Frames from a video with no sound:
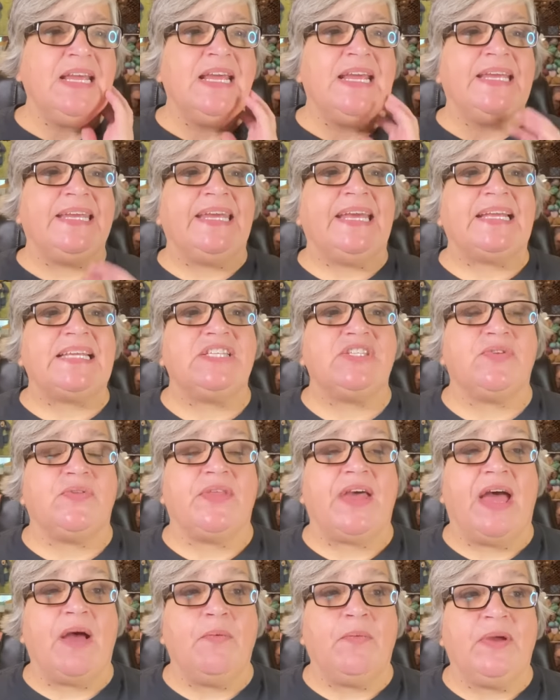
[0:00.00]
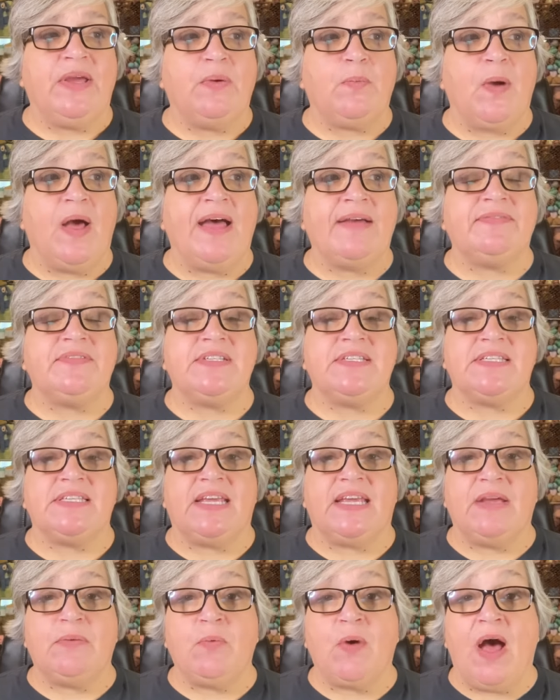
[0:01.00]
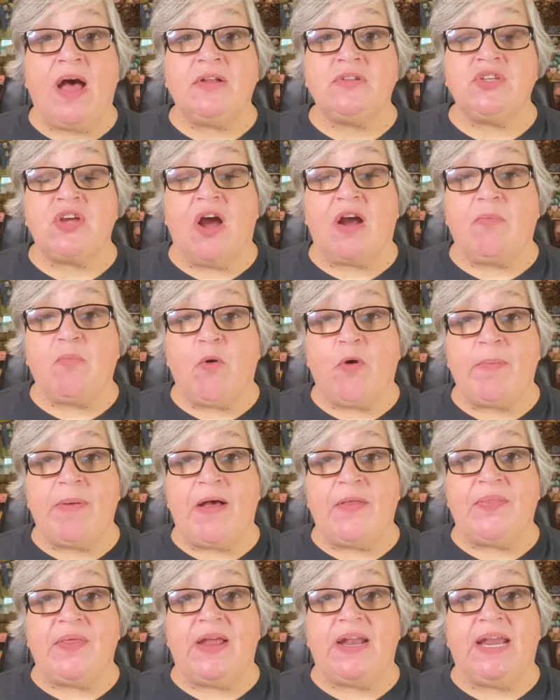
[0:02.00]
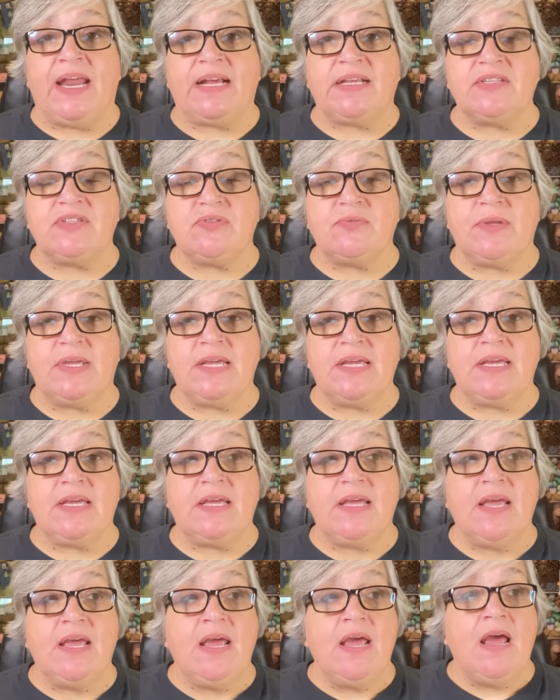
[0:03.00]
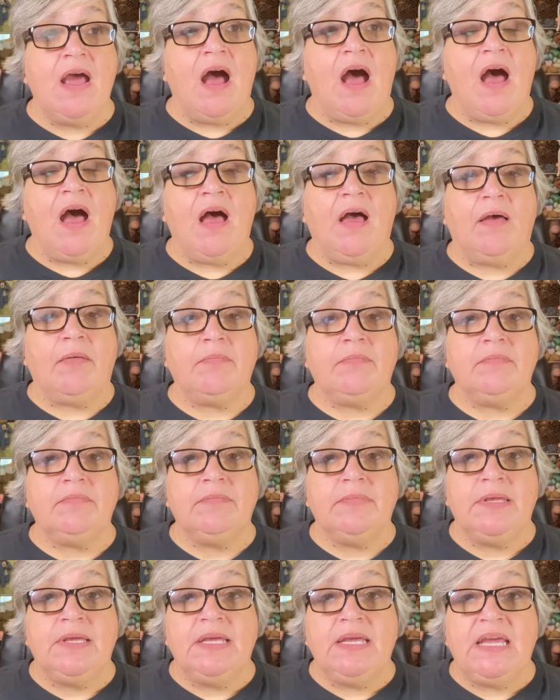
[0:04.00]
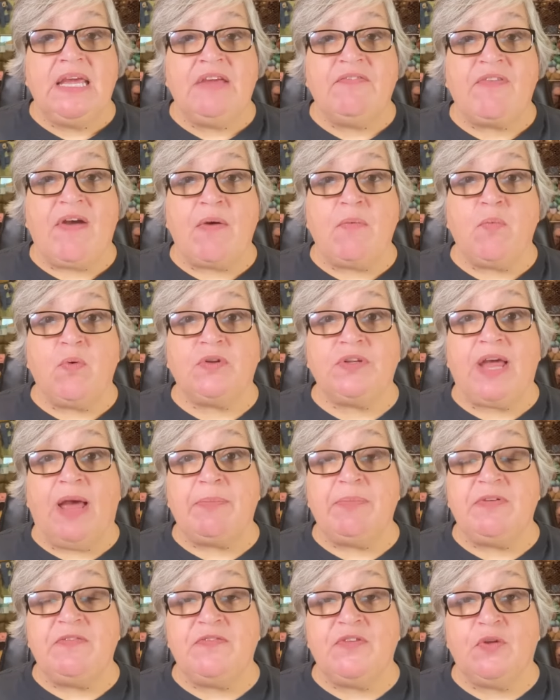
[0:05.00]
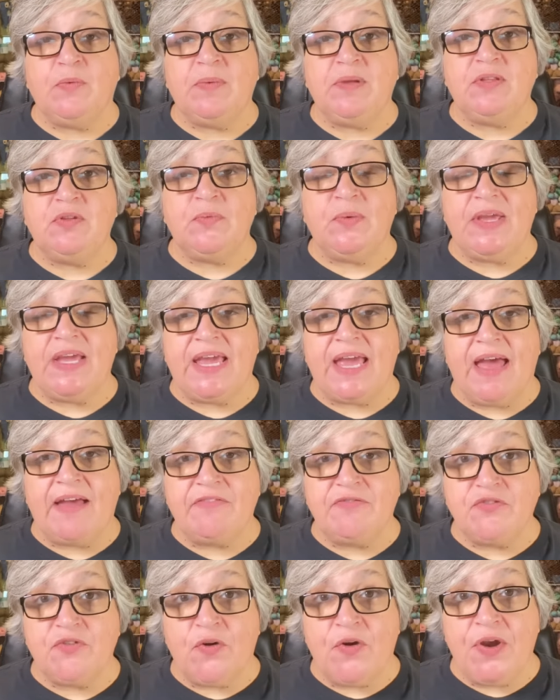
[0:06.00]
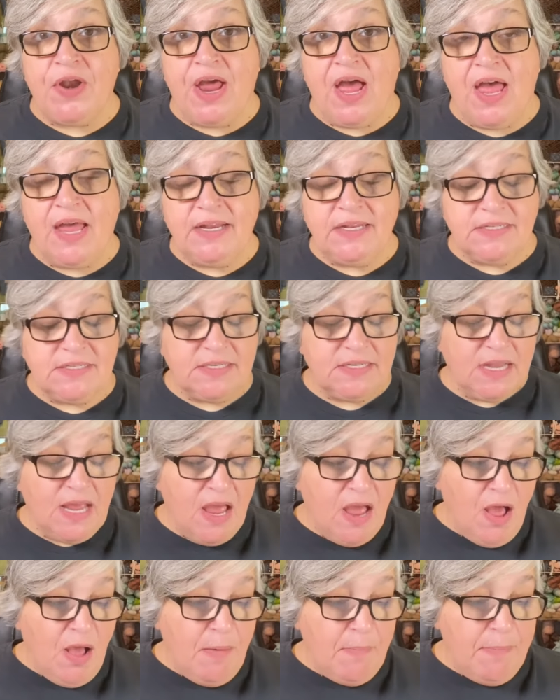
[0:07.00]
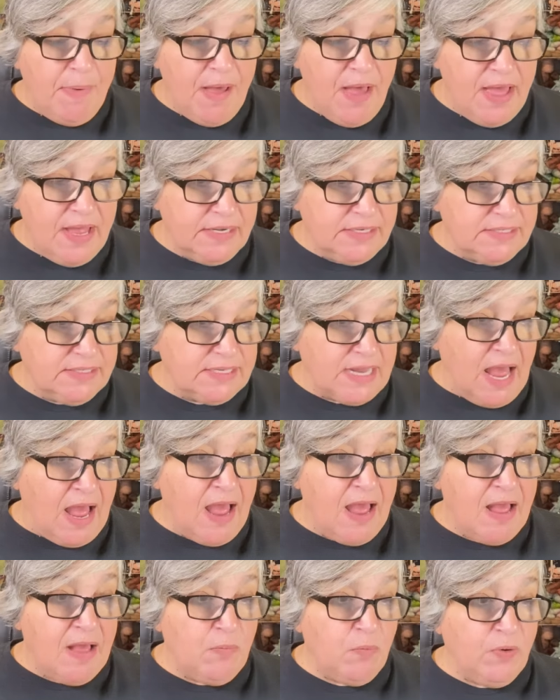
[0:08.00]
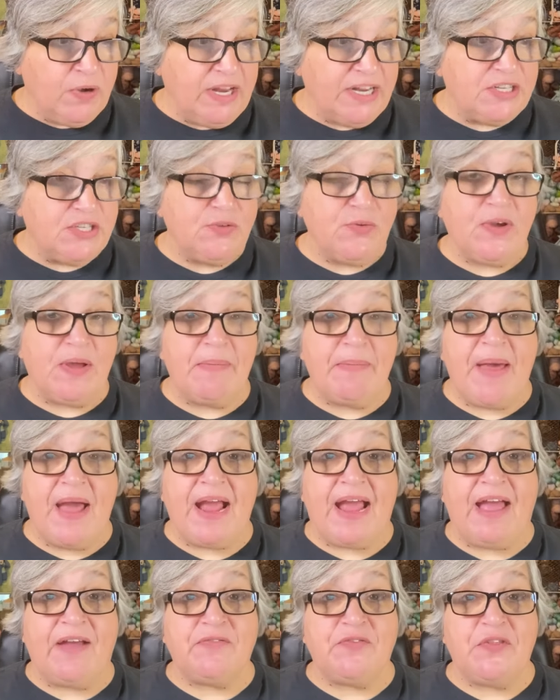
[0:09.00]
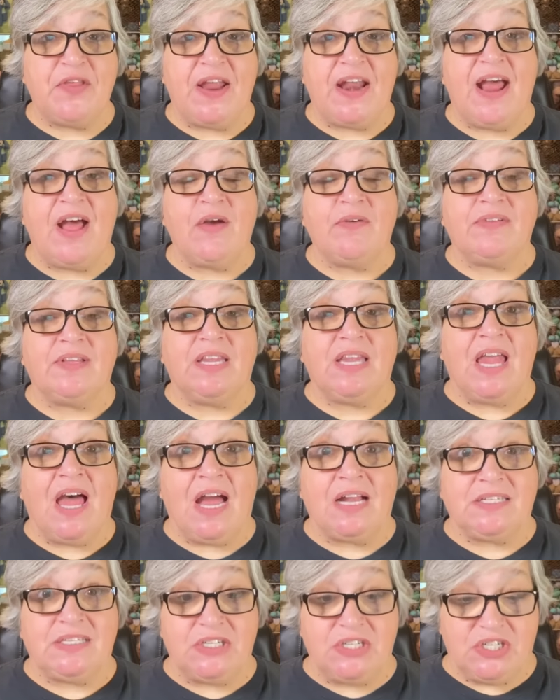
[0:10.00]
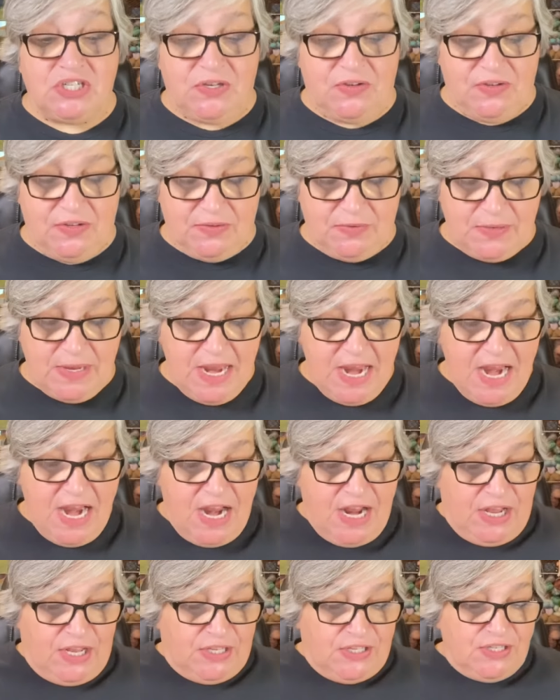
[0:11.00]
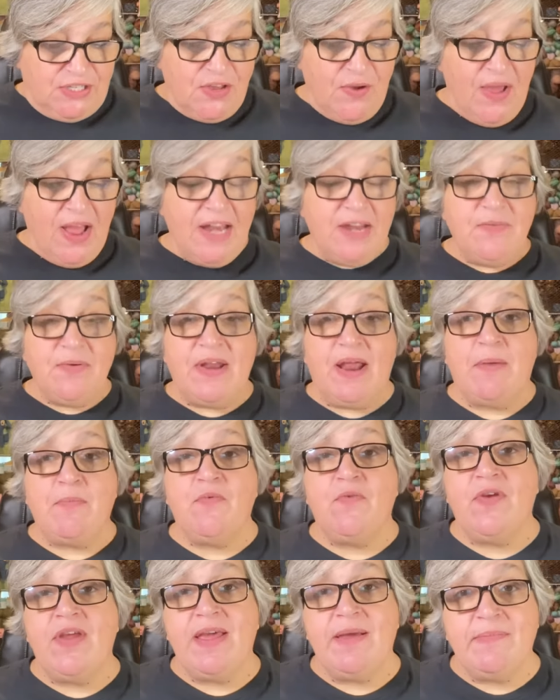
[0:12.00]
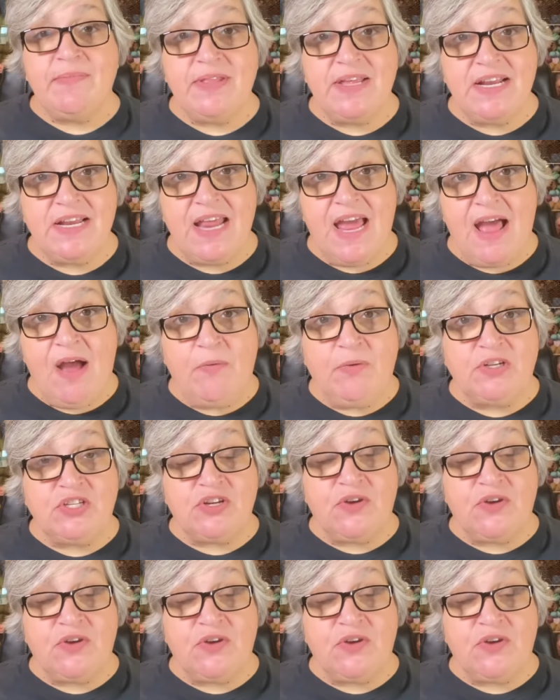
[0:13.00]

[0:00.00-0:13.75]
Yeah, so that week, we'll have to see. Well, I'll talk more about that next week, if I will not be filming the week after or not. But when I do come back after that, I have a lot to show you. So anyway, I'm rambling now, which